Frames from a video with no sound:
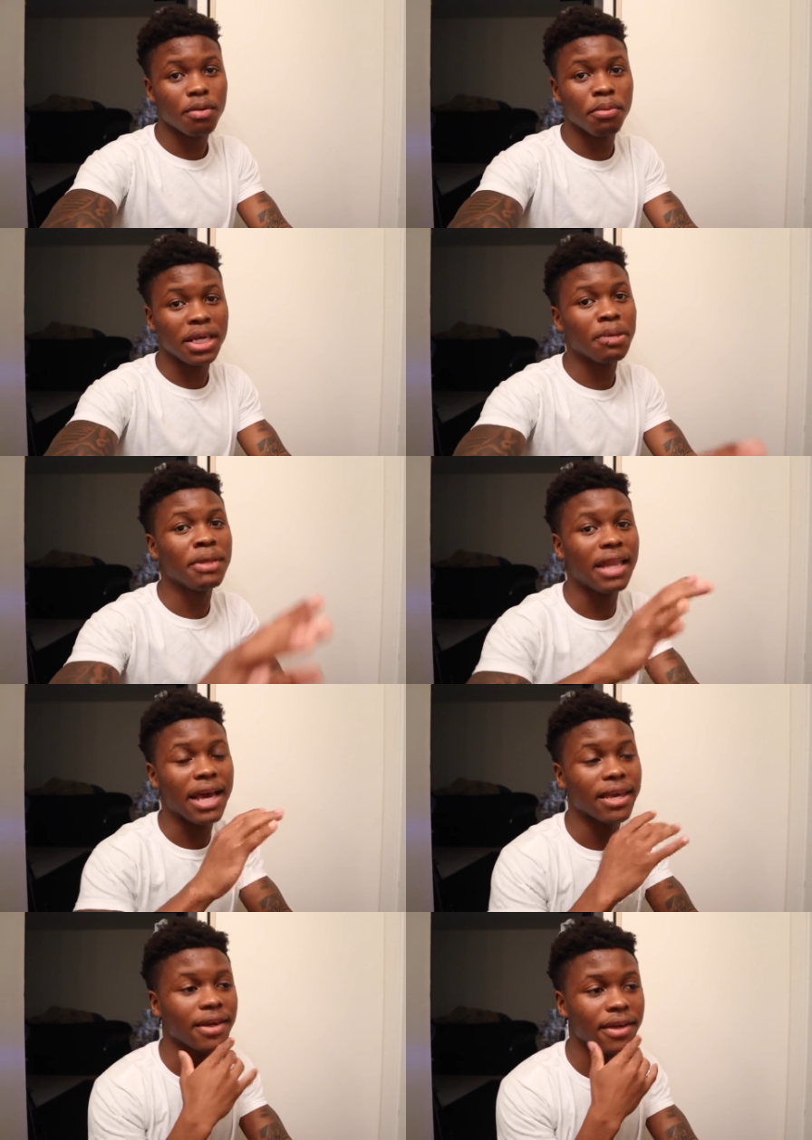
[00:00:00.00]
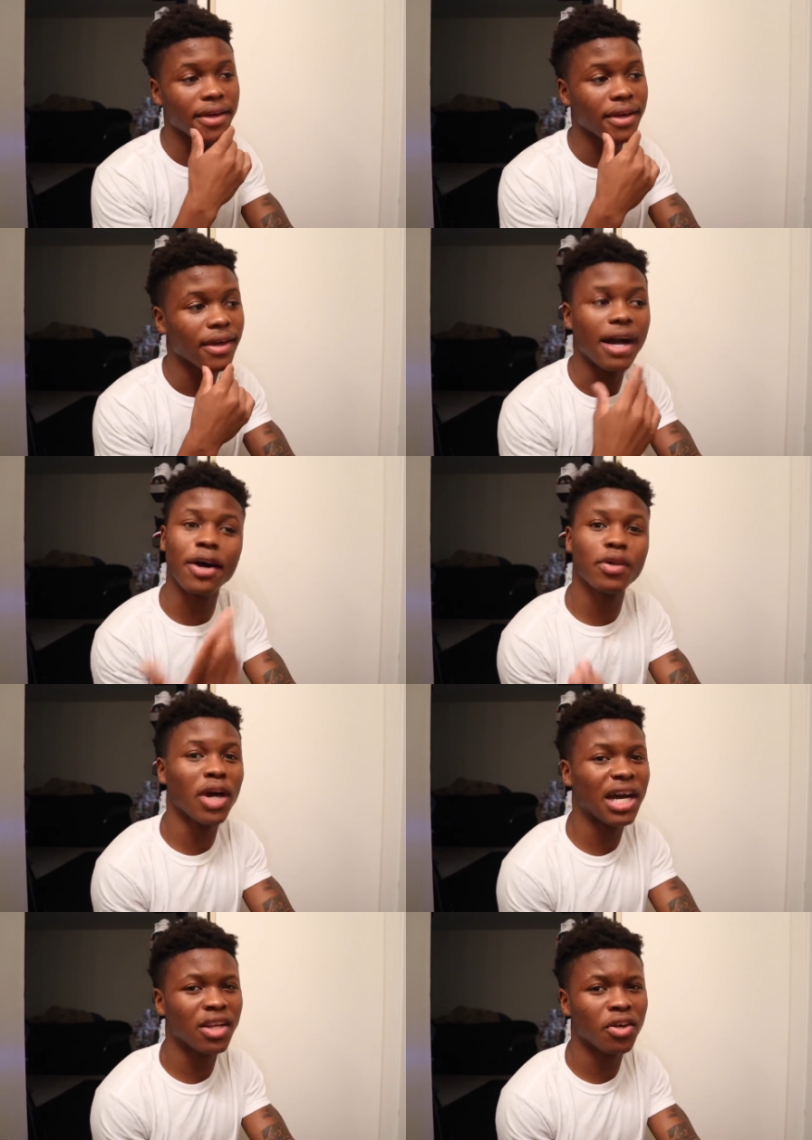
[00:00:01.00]
but give me like, I don't know
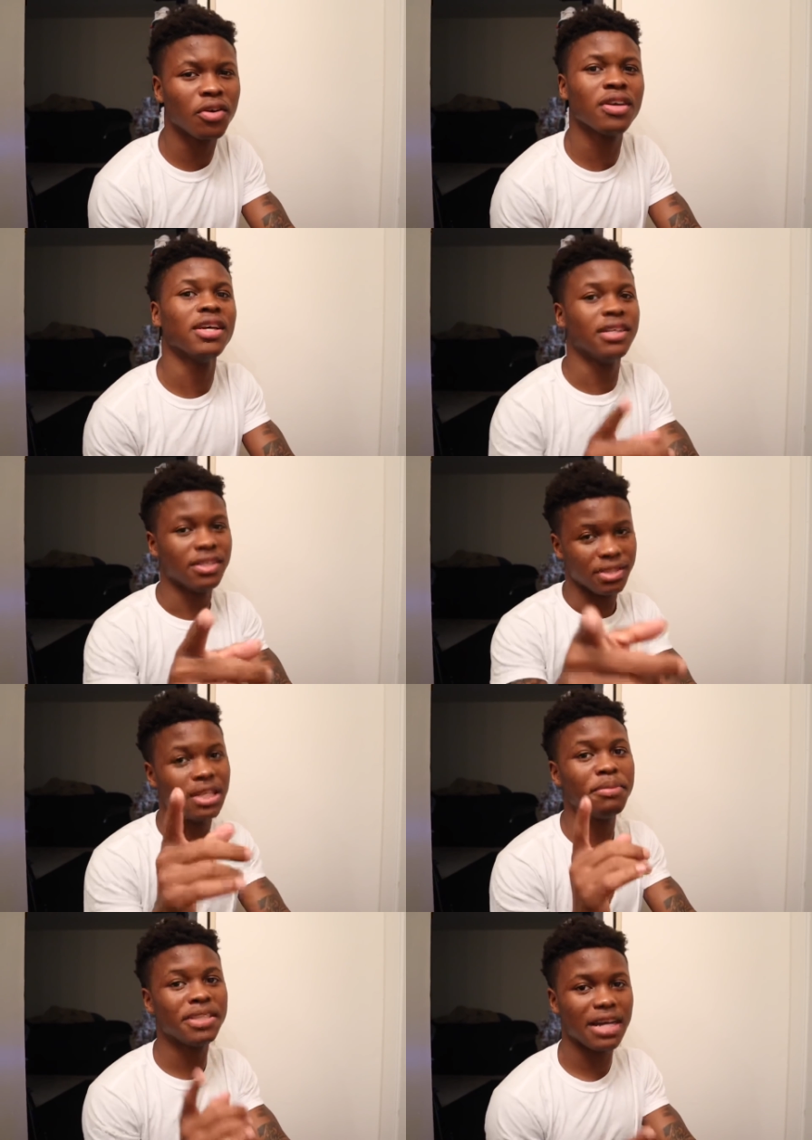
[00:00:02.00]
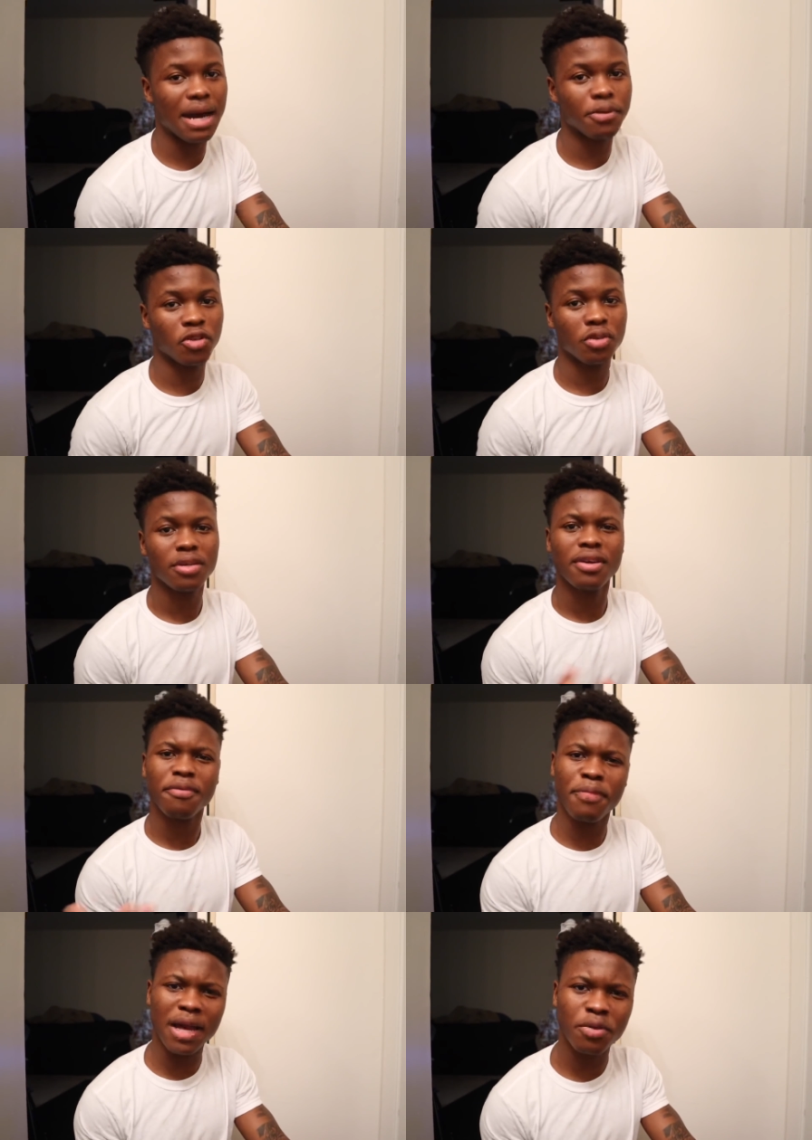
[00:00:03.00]
how long. Give me time though.
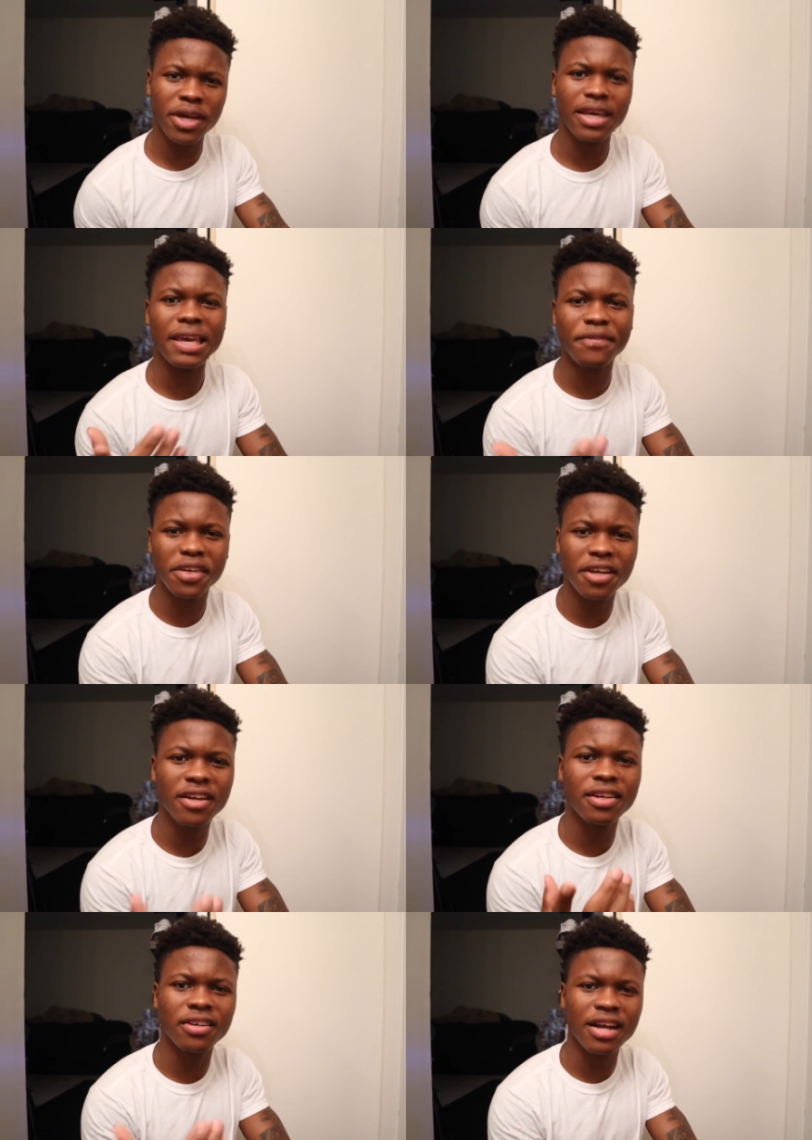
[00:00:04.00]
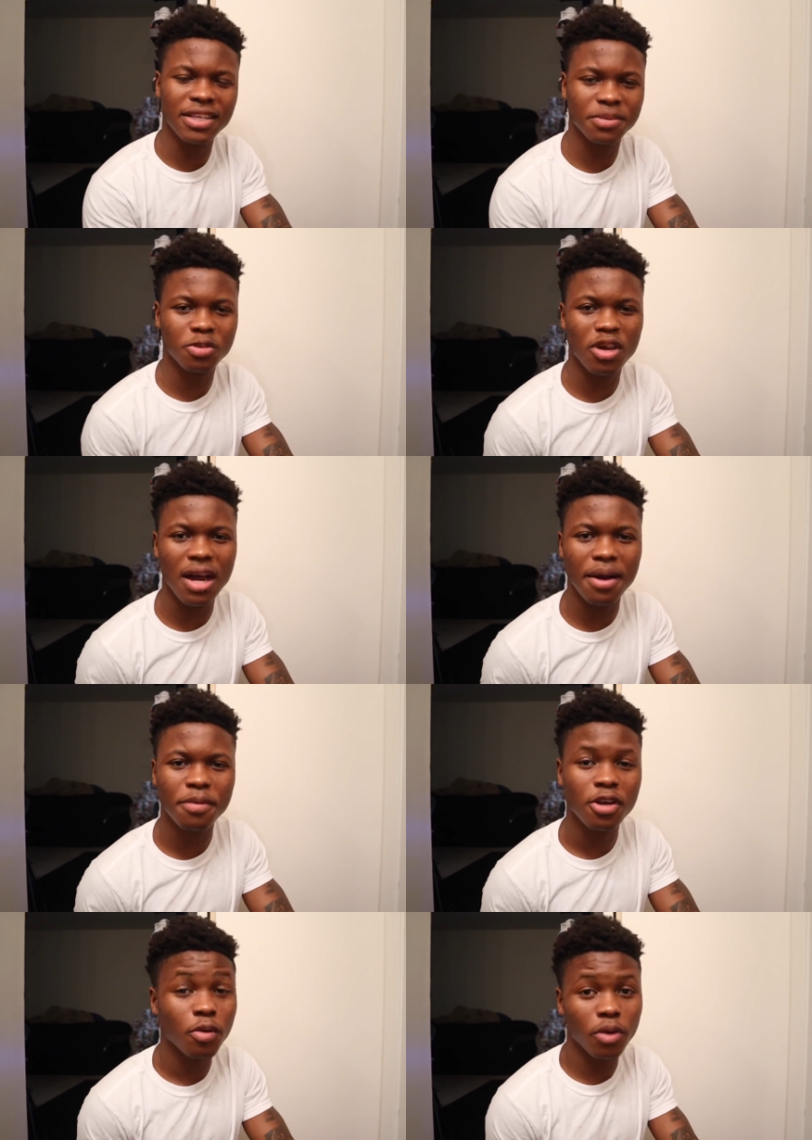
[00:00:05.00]
By the way, if you're here and you're not subscribed,
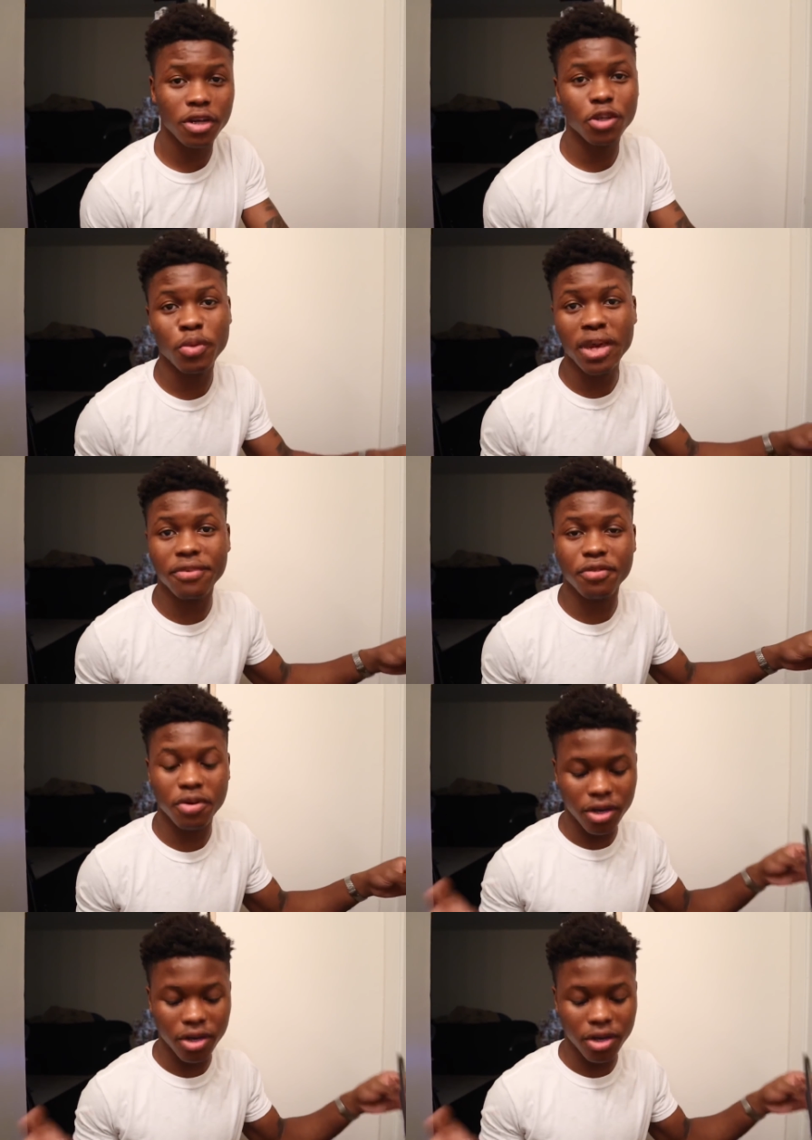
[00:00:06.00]
what are you waiting for?